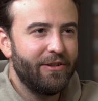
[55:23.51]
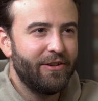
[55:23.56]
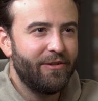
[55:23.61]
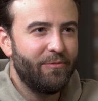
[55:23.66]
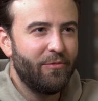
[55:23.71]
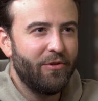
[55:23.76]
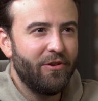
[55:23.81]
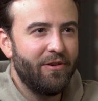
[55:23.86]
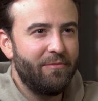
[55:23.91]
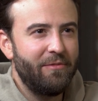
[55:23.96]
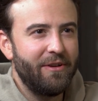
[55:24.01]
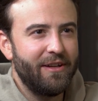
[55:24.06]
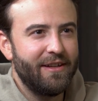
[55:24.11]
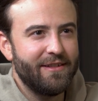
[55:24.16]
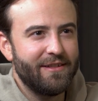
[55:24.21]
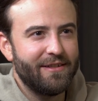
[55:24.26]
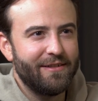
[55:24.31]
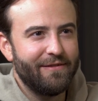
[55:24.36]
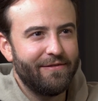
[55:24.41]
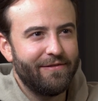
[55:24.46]
little more
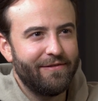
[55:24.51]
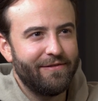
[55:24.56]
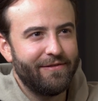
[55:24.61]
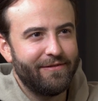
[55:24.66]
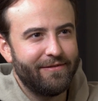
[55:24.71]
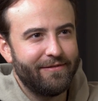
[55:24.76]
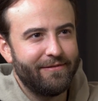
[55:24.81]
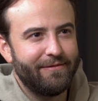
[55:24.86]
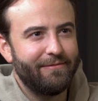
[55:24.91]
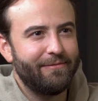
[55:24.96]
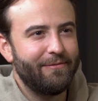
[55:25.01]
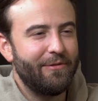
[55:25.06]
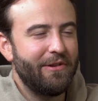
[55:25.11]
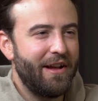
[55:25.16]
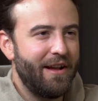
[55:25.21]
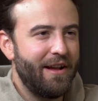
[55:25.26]
because of what